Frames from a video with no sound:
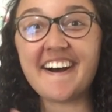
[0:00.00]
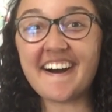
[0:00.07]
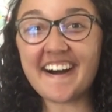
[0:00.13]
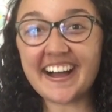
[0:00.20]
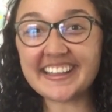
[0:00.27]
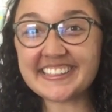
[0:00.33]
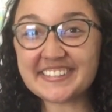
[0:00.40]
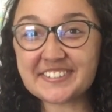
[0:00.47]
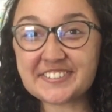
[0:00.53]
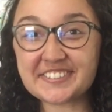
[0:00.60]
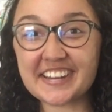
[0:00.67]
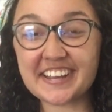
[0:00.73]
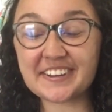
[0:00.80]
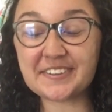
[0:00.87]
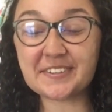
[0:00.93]
On this
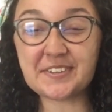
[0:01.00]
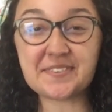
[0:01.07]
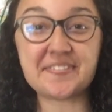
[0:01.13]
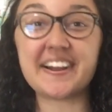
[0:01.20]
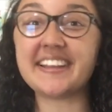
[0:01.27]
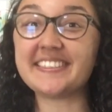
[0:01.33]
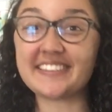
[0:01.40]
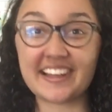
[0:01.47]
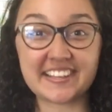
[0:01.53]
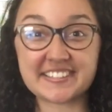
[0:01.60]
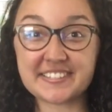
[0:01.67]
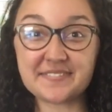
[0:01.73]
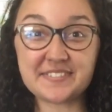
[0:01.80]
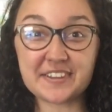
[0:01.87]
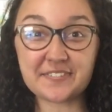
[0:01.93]
channel you find lots
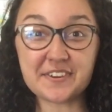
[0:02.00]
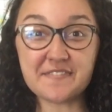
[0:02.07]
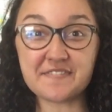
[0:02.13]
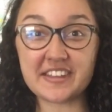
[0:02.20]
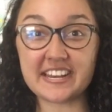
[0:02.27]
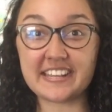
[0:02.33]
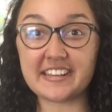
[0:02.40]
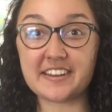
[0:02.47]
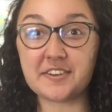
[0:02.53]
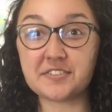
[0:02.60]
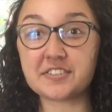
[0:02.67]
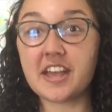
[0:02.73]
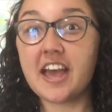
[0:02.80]
of different videos,